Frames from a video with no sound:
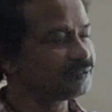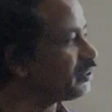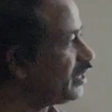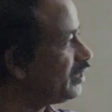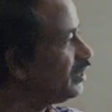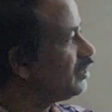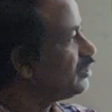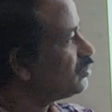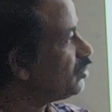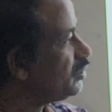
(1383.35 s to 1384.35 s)
Okay.
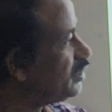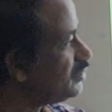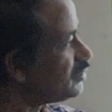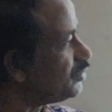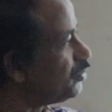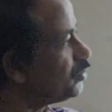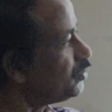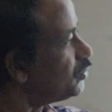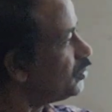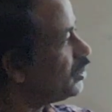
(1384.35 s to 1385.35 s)
So this is
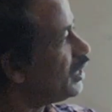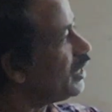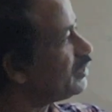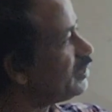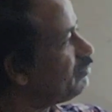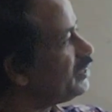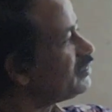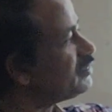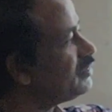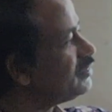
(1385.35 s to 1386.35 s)
u, and if
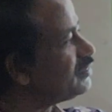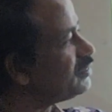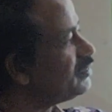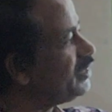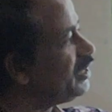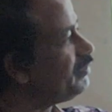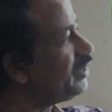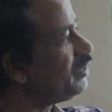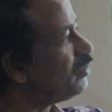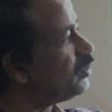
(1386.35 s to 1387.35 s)
this is
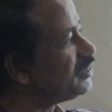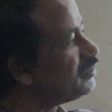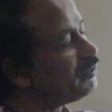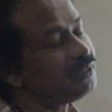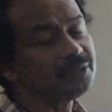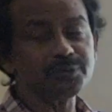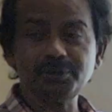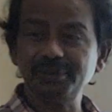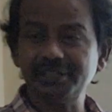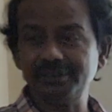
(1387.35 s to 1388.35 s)
dv, what is the value
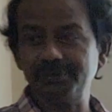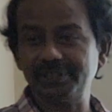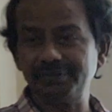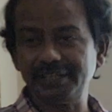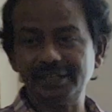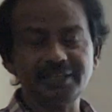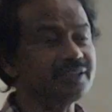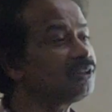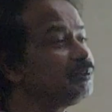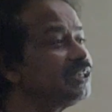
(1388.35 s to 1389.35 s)
will be your v?
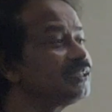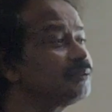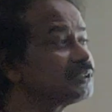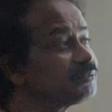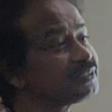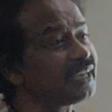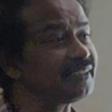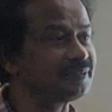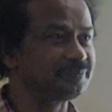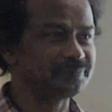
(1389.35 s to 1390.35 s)
It will be in terms of
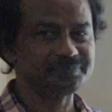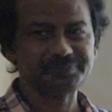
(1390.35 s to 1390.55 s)
sine.